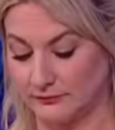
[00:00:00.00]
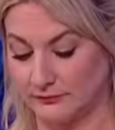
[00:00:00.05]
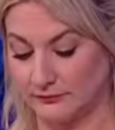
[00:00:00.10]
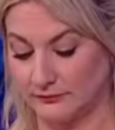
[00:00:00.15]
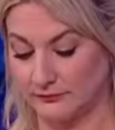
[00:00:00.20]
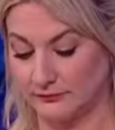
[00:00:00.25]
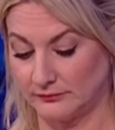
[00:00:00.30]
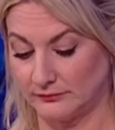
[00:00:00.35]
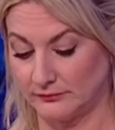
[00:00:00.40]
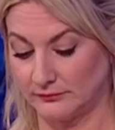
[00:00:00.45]

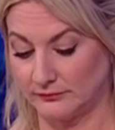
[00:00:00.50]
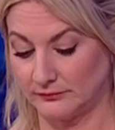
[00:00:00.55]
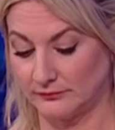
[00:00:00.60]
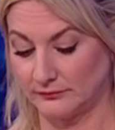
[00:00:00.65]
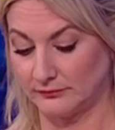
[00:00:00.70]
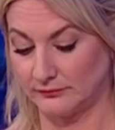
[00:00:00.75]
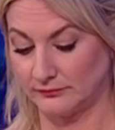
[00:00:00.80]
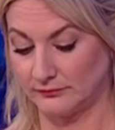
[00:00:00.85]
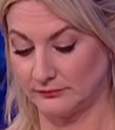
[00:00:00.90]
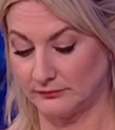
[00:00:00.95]

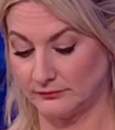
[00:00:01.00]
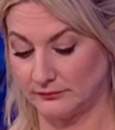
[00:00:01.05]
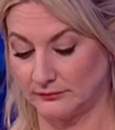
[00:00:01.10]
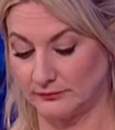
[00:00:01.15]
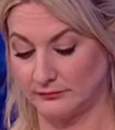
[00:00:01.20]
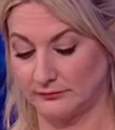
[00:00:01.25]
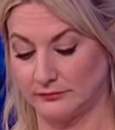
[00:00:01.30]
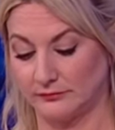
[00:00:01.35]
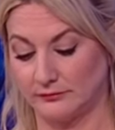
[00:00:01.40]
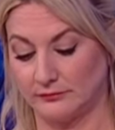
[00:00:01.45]

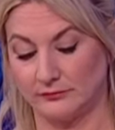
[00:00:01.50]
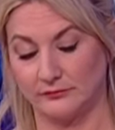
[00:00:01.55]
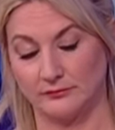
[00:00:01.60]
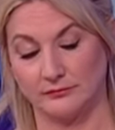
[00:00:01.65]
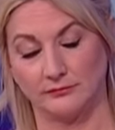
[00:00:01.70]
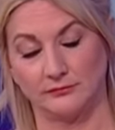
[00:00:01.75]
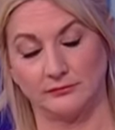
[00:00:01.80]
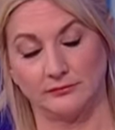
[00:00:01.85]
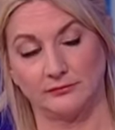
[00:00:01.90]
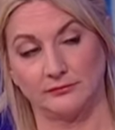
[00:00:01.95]

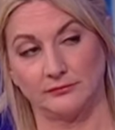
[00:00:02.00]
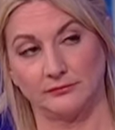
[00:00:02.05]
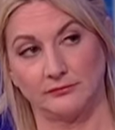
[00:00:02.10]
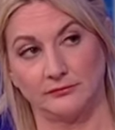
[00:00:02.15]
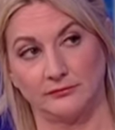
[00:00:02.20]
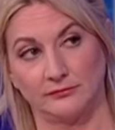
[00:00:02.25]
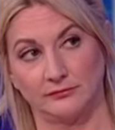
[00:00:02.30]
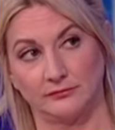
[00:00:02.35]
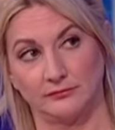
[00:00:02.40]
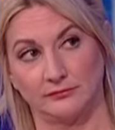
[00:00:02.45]

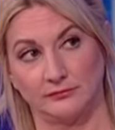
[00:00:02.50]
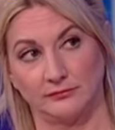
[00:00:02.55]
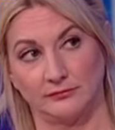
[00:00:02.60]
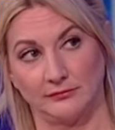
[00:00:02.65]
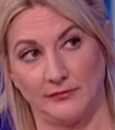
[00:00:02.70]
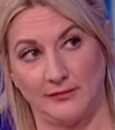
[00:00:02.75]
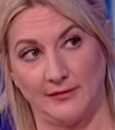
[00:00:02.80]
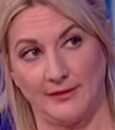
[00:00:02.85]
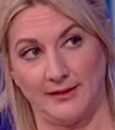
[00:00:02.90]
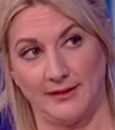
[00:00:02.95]

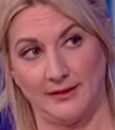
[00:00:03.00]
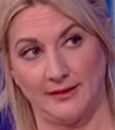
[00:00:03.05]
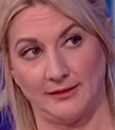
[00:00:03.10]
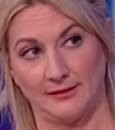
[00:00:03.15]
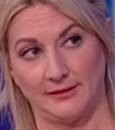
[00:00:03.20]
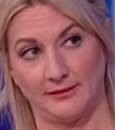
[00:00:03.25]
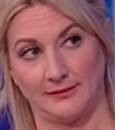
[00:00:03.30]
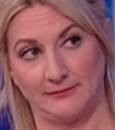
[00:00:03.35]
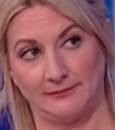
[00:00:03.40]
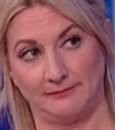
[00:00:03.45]

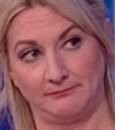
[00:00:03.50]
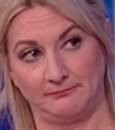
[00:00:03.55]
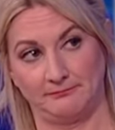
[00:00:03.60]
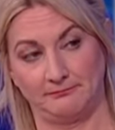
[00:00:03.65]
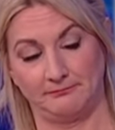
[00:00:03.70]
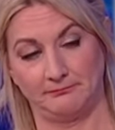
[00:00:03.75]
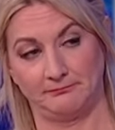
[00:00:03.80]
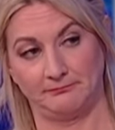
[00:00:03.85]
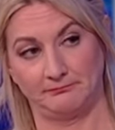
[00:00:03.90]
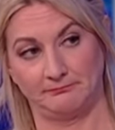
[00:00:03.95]

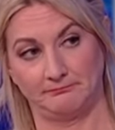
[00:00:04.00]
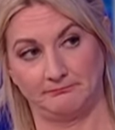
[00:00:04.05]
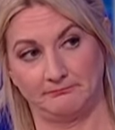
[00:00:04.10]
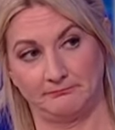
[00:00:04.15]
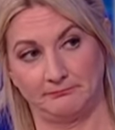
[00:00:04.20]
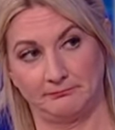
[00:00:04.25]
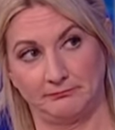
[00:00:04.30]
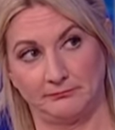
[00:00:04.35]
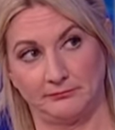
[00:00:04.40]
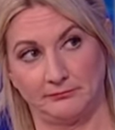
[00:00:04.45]

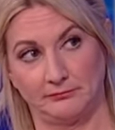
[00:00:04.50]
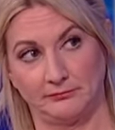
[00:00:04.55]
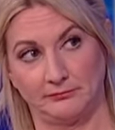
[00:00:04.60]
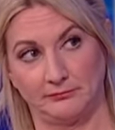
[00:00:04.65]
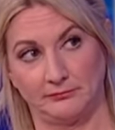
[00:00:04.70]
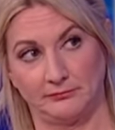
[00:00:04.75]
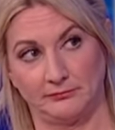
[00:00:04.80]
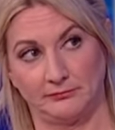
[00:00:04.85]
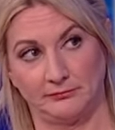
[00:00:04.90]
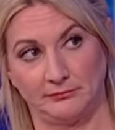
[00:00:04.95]

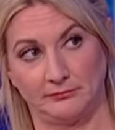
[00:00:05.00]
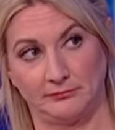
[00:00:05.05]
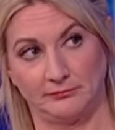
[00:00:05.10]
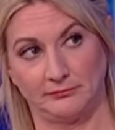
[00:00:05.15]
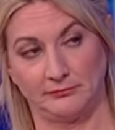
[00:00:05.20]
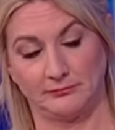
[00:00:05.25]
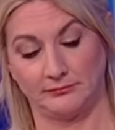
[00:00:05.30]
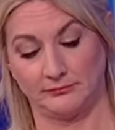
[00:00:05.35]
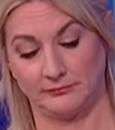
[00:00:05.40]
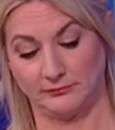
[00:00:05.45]

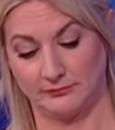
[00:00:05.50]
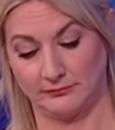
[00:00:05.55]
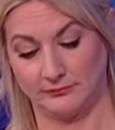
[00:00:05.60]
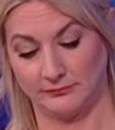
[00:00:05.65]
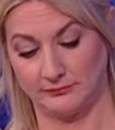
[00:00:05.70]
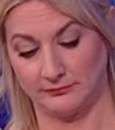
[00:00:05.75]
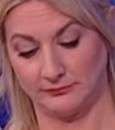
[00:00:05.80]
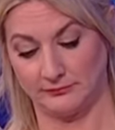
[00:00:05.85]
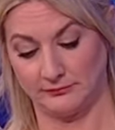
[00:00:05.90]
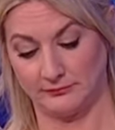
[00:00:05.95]

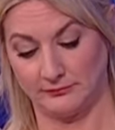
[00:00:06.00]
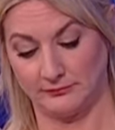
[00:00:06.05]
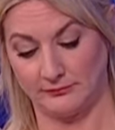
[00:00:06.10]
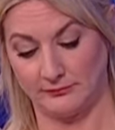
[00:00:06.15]
No words are spoken by the person on screen.